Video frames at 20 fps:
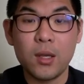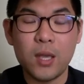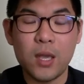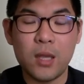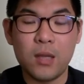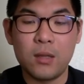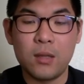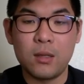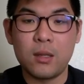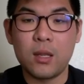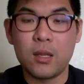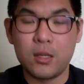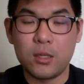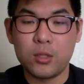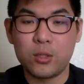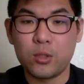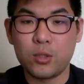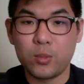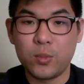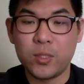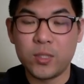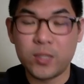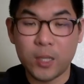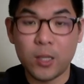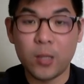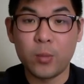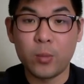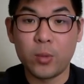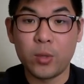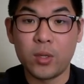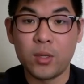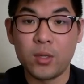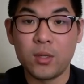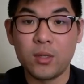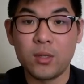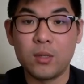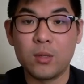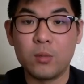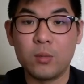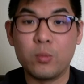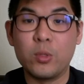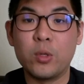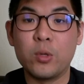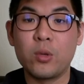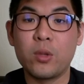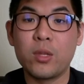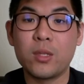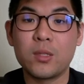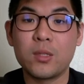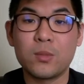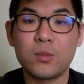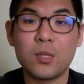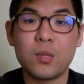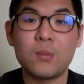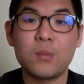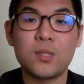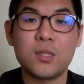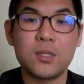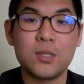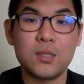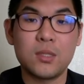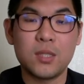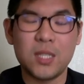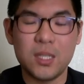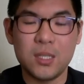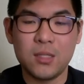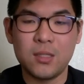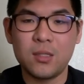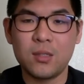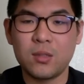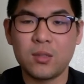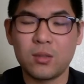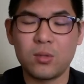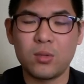and that it should be celebrated. We know that sometimes it's easy